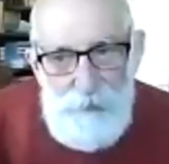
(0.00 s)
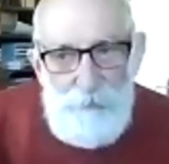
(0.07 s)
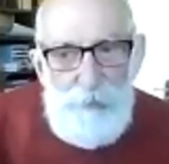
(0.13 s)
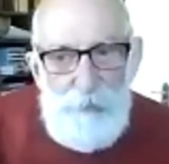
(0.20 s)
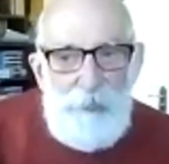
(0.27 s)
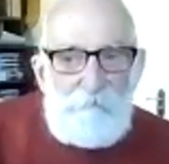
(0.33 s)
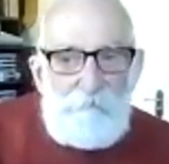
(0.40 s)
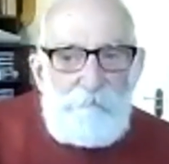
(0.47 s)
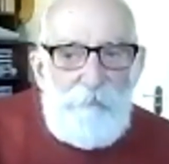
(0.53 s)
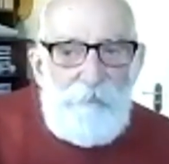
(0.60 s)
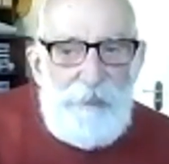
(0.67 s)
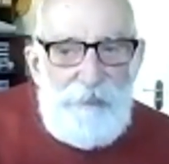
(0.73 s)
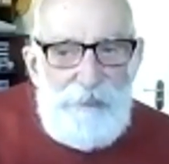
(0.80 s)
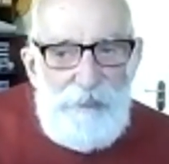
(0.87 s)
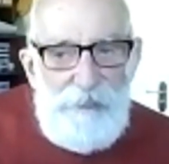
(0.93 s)
Well,
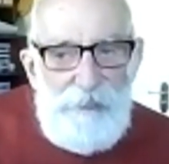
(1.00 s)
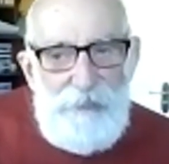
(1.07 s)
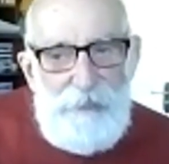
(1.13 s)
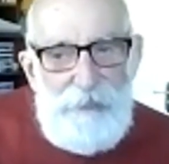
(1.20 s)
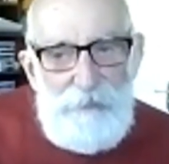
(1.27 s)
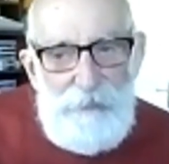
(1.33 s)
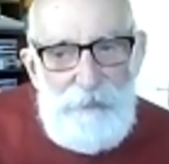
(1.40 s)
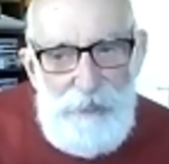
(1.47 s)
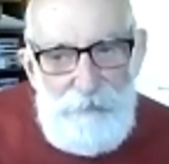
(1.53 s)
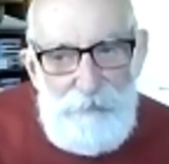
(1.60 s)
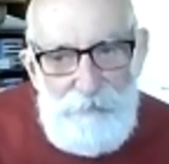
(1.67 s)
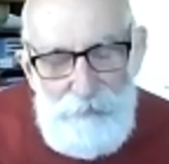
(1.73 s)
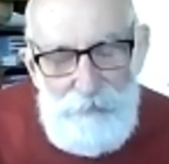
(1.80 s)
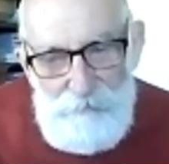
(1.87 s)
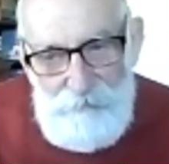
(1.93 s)
I think like
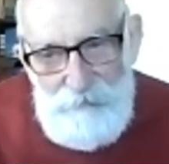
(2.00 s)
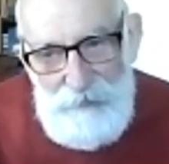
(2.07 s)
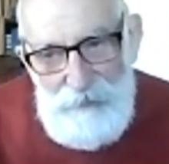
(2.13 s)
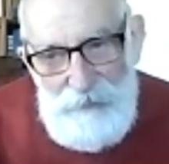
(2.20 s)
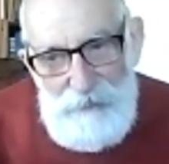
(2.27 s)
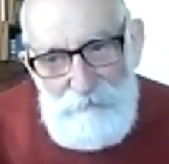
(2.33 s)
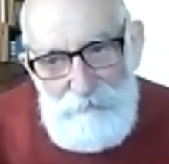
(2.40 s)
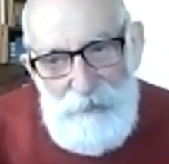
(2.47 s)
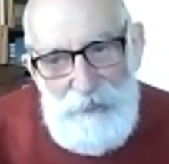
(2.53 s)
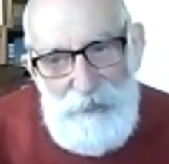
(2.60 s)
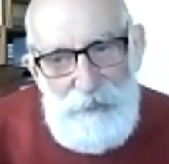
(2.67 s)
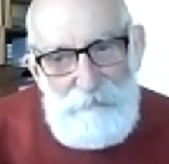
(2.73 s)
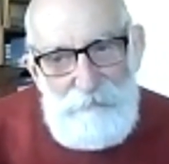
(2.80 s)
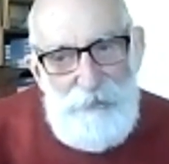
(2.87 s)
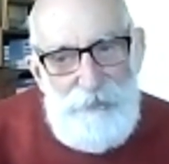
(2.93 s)

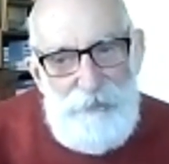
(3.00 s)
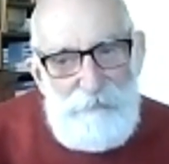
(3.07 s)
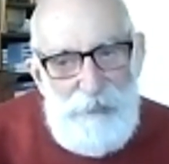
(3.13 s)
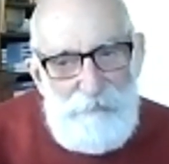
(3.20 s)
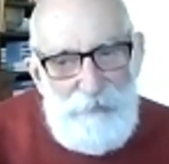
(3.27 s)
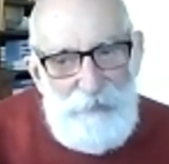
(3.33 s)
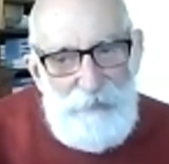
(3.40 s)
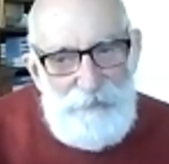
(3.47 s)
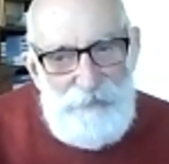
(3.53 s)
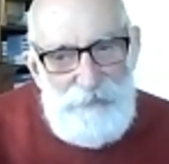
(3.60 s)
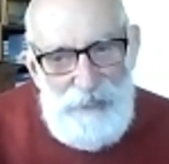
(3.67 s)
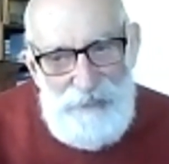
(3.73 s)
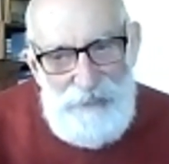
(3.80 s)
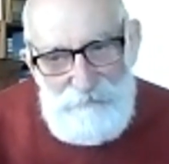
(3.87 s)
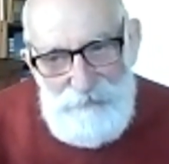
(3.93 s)
most people who
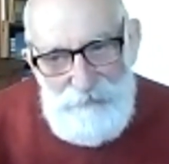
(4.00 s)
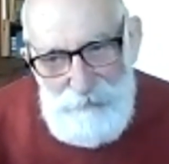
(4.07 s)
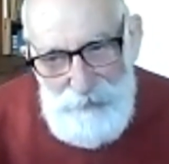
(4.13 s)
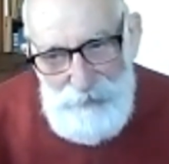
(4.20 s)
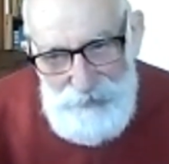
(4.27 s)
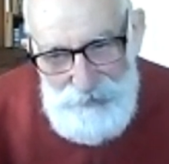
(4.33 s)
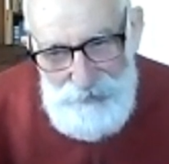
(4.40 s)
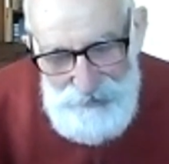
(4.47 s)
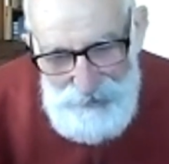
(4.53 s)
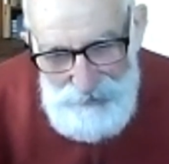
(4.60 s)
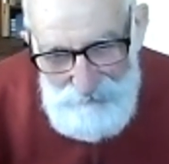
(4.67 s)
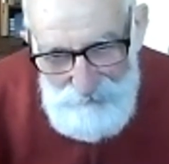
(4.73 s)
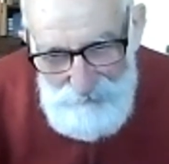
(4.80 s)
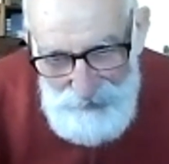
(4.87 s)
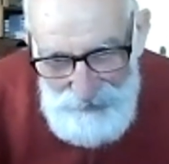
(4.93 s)
write
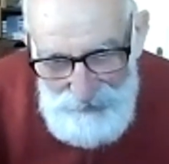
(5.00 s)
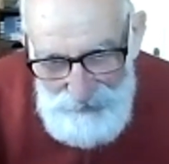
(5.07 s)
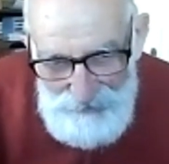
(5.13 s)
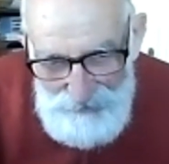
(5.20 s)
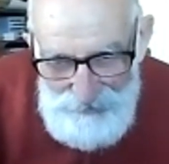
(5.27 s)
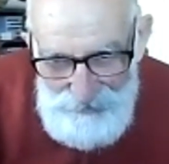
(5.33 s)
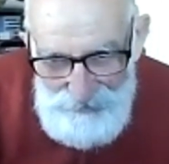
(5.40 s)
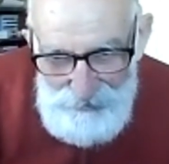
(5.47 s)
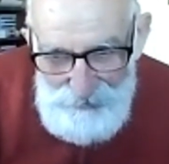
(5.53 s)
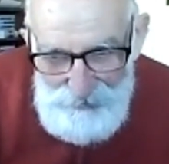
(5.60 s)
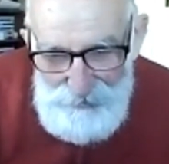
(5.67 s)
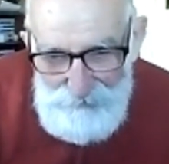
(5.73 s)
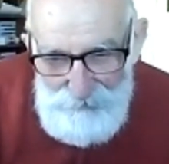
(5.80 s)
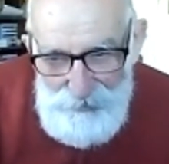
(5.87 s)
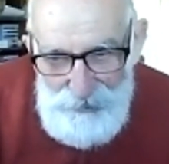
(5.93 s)
poetry, it
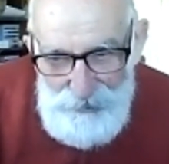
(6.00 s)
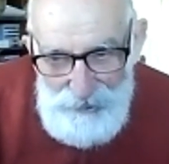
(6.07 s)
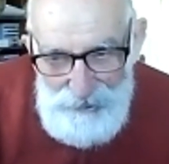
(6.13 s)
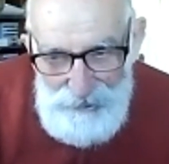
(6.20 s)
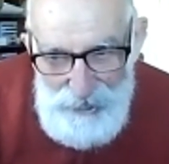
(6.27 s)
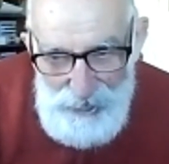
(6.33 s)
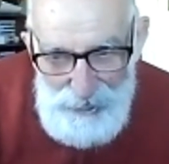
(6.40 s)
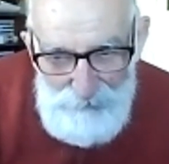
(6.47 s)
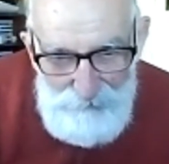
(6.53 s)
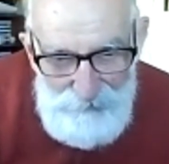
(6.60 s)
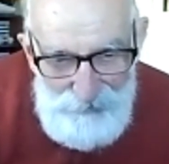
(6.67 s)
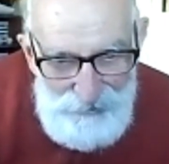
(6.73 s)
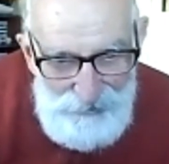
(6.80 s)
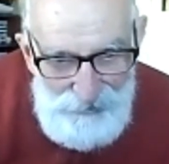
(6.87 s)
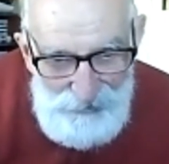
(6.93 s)
started with
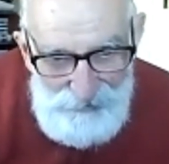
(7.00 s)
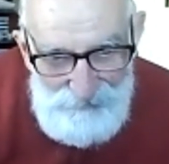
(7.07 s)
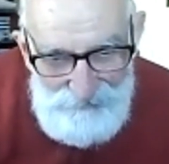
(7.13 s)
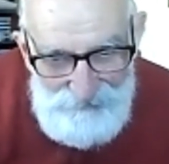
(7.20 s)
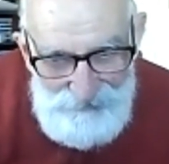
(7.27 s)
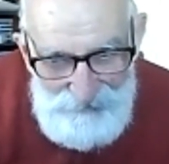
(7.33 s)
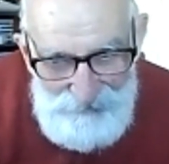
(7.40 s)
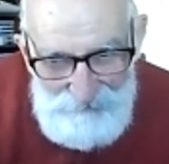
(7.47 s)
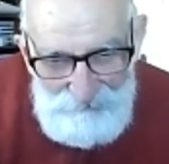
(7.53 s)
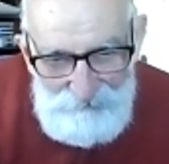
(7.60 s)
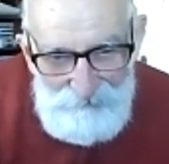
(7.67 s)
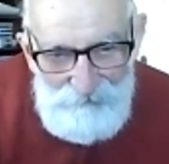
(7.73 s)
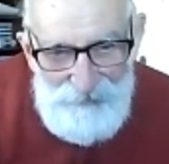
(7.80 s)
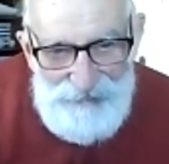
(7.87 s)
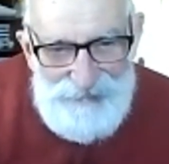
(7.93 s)
unhappy love,
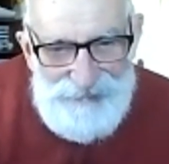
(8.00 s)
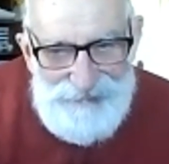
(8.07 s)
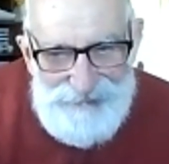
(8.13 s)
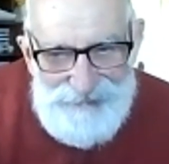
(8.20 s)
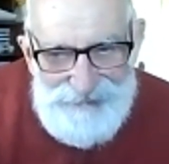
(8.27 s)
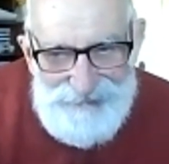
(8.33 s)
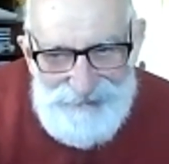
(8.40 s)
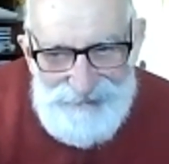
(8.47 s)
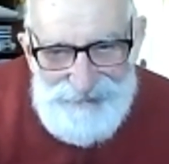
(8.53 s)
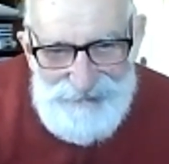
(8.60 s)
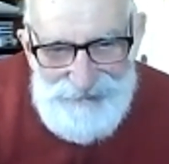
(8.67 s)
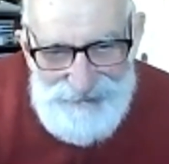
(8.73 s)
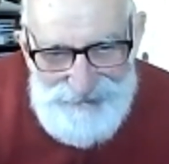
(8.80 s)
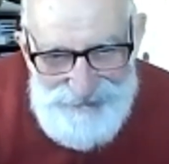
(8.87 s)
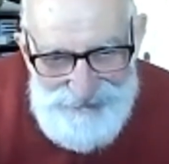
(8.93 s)

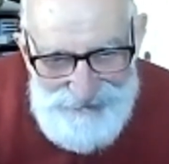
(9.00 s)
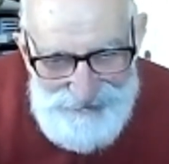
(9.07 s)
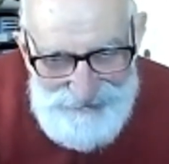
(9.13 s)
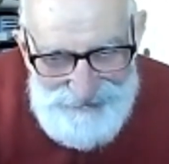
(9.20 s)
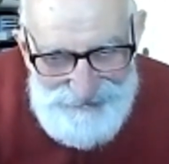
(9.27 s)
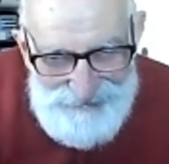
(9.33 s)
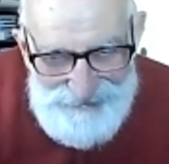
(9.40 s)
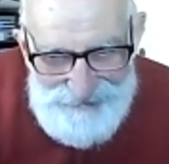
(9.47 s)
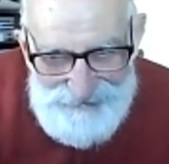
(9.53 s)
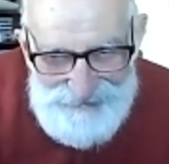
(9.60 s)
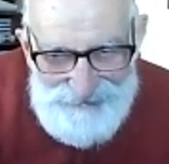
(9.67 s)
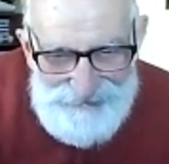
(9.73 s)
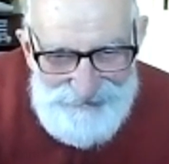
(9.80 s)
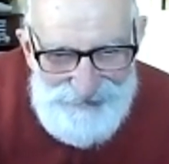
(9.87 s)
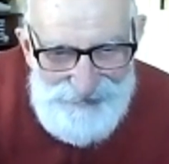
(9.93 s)
and
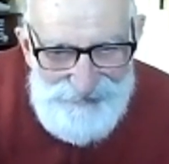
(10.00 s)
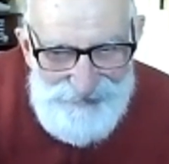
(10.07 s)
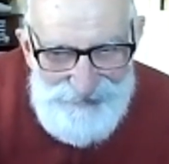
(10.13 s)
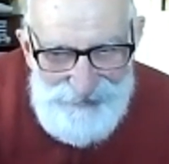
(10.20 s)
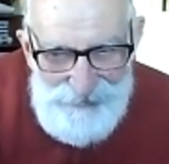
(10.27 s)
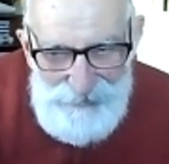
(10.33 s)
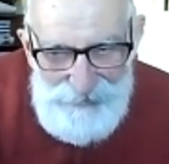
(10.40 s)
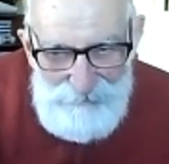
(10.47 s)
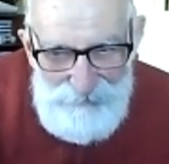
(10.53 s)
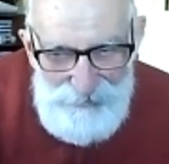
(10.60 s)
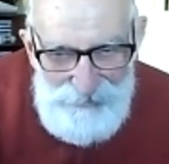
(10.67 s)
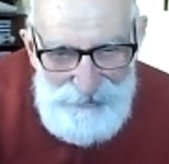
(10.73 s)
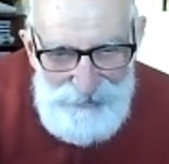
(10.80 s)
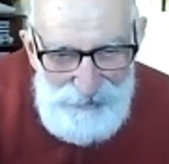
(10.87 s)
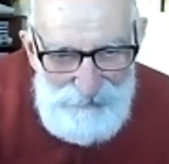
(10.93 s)
which I think
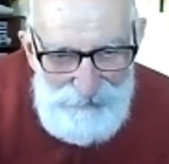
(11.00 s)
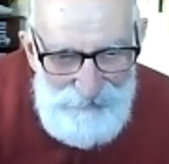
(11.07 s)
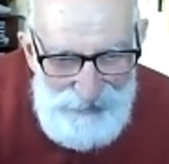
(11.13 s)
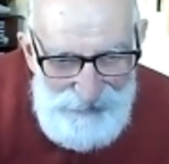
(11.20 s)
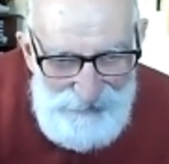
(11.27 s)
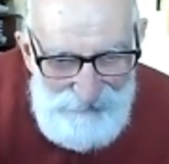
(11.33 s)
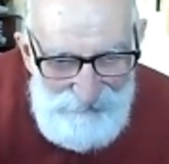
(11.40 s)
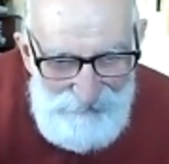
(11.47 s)
most young men